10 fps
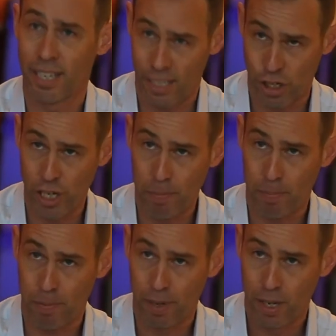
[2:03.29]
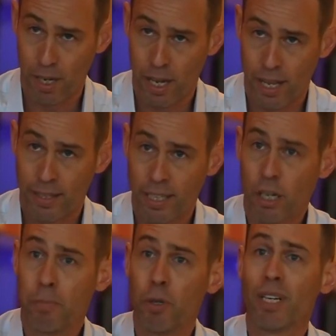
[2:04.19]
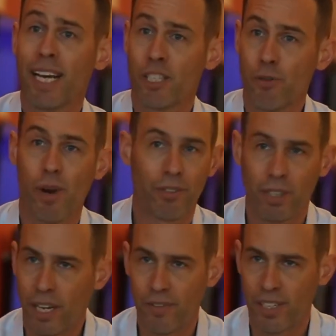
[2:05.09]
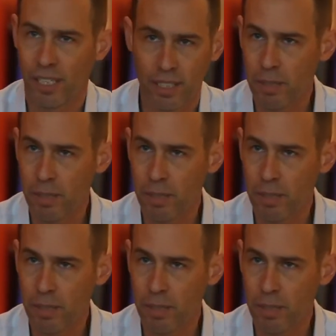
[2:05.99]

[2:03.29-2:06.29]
in a chip that communicates throughout the life cycle.